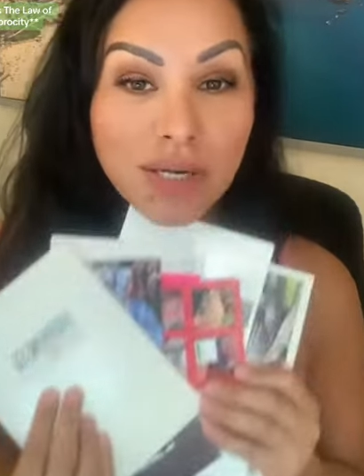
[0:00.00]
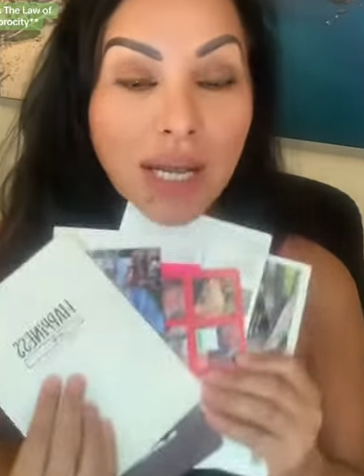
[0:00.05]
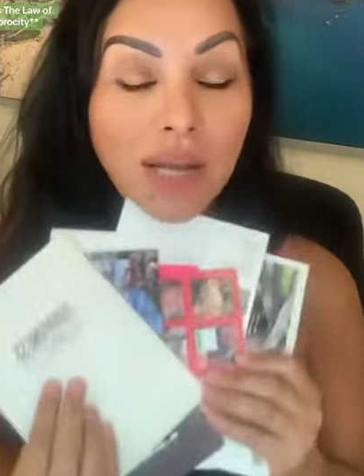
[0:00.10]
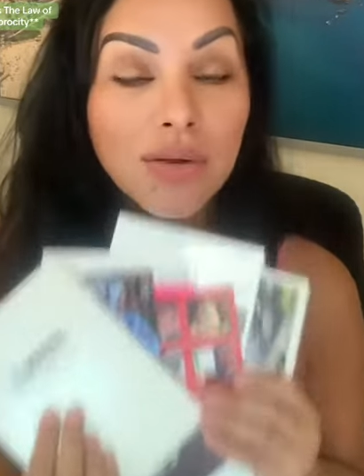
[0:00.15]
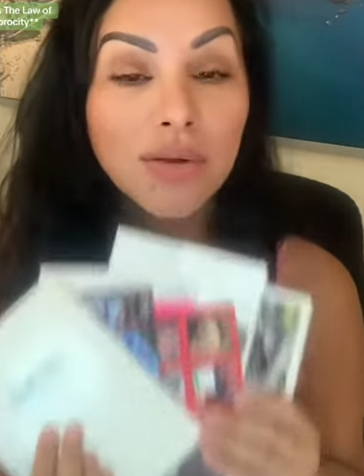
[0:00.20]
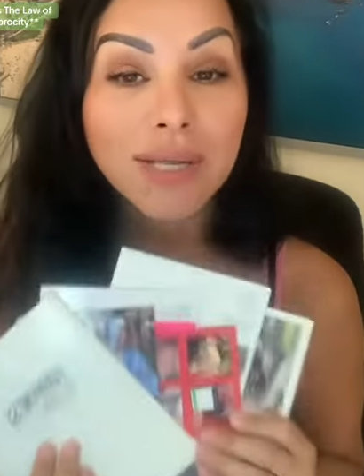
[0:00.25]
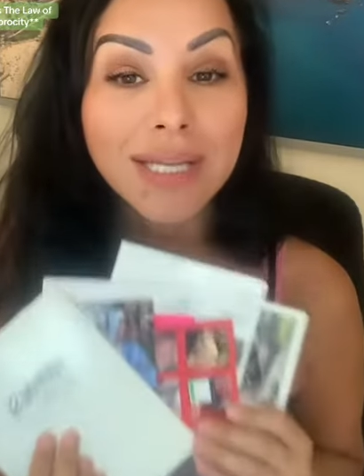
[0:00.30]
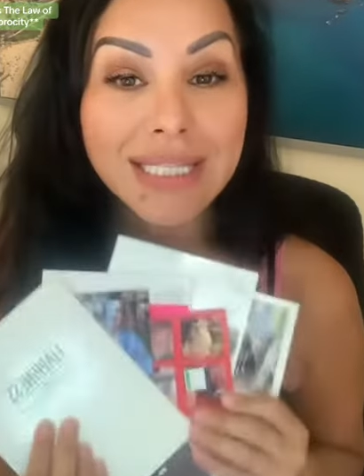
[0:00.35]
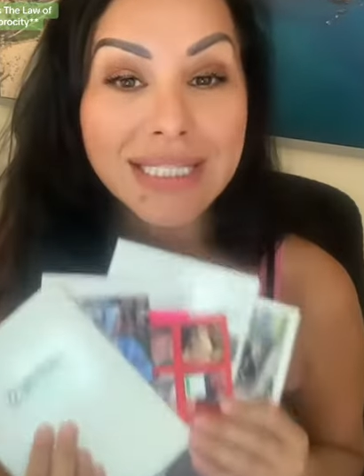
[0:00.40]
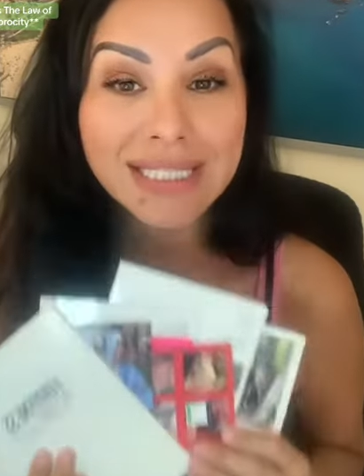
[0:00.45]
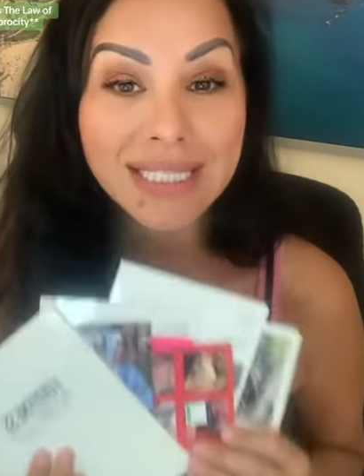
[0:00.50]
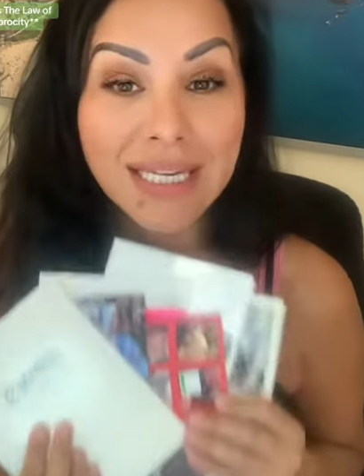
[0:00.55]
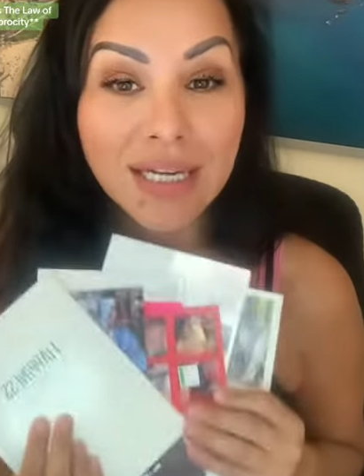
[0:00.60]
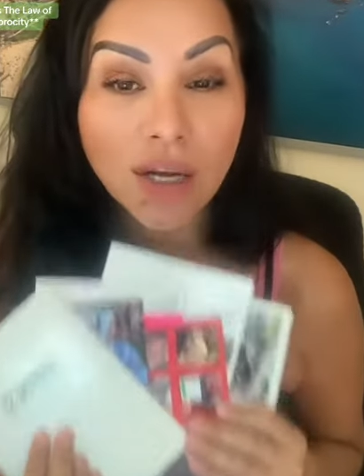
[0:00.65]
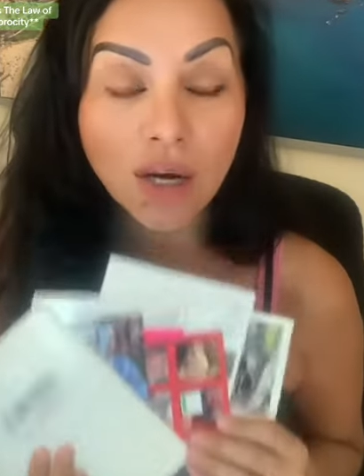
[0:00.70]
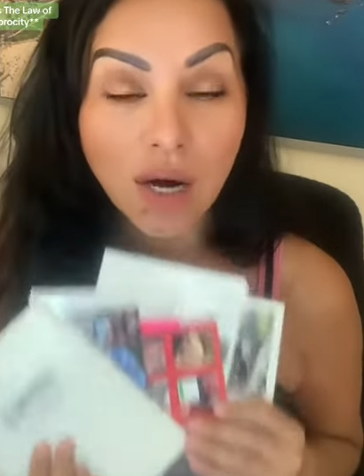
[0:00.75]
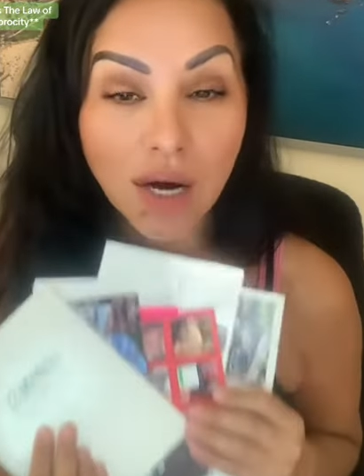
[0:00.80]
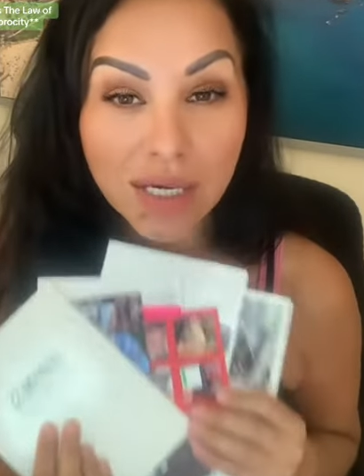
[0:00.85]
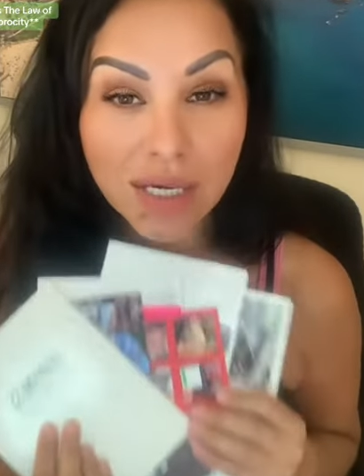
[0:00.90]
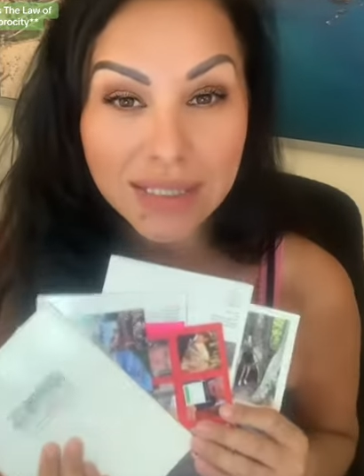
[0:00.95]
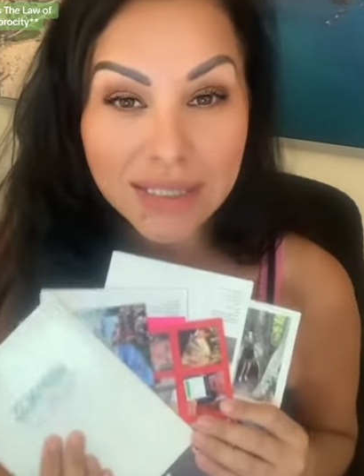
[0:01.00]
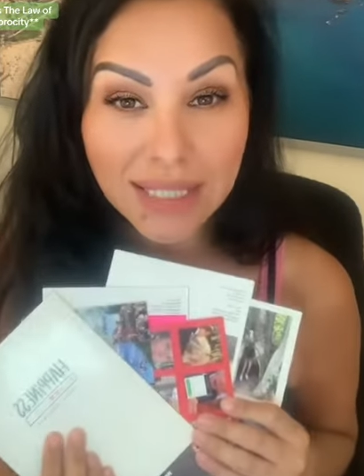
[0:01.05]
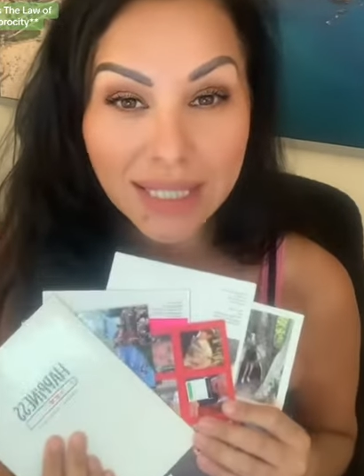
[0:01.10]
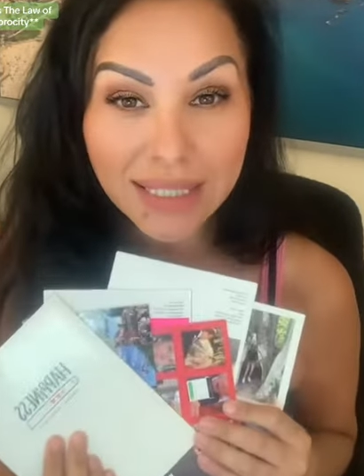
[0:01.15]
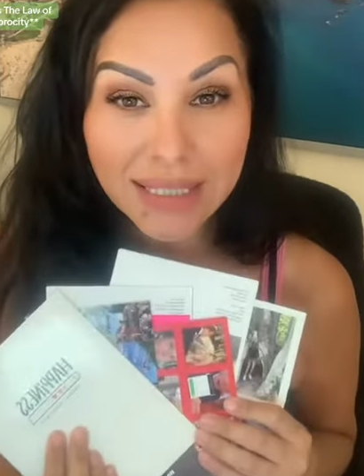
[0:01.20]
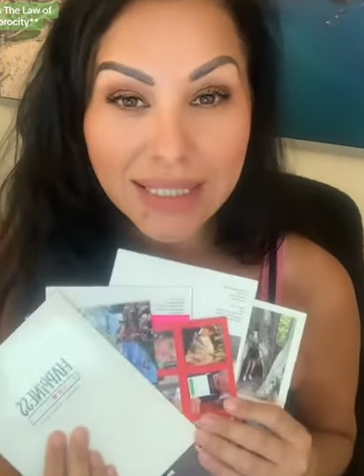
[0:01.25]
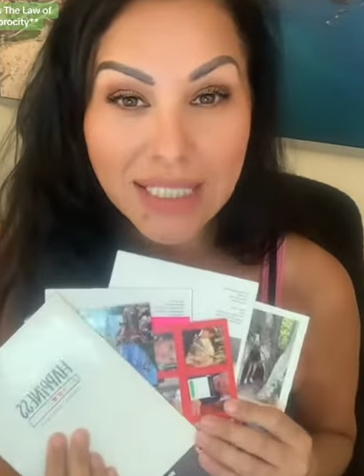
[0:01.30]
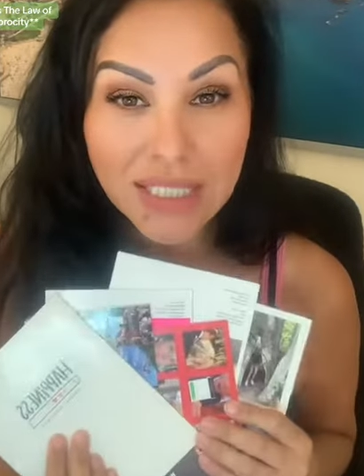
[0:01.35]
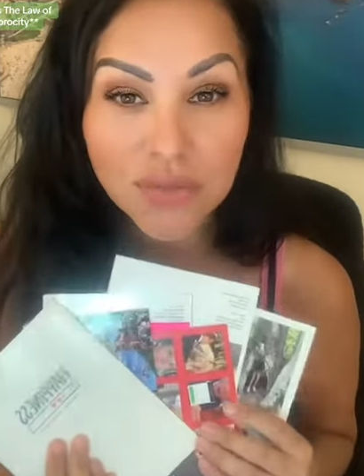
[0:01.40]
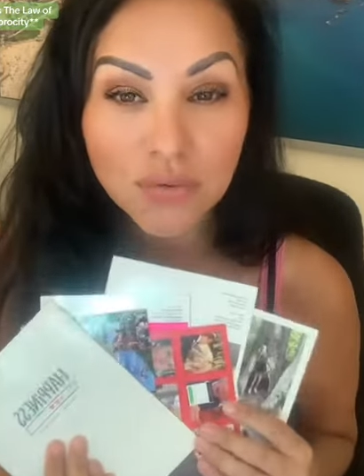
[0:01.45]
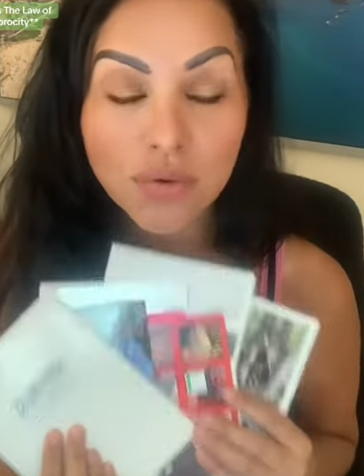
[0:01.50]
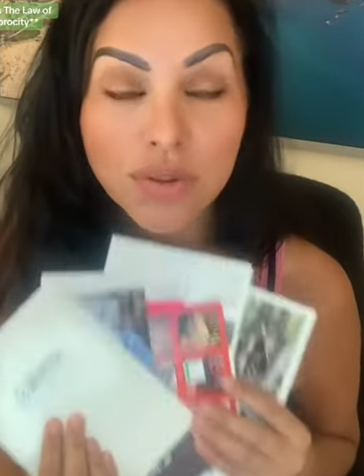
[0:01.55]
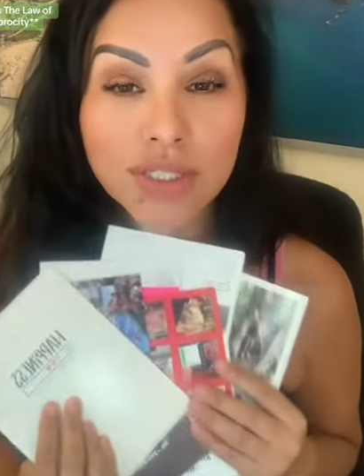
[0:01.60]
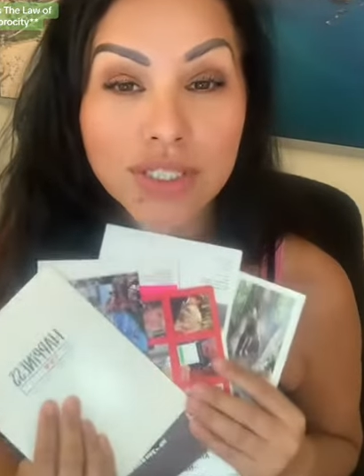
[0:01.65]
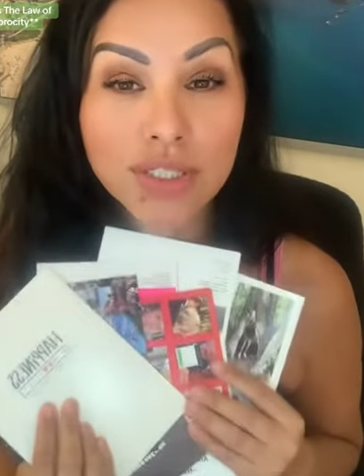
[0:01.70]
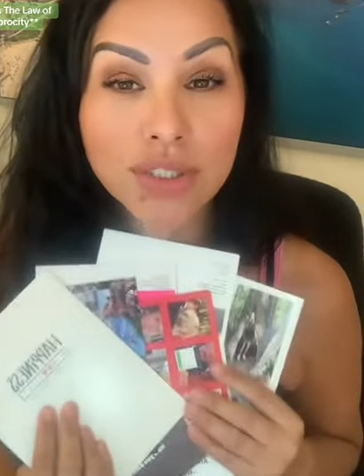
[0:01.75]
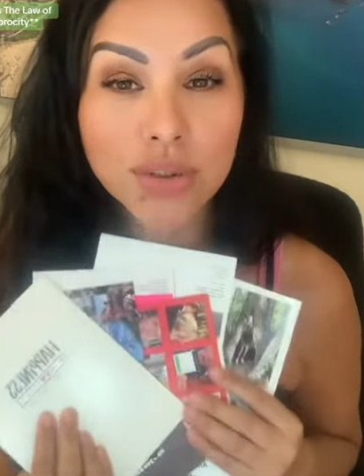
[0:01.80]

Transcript: can send cards like this for just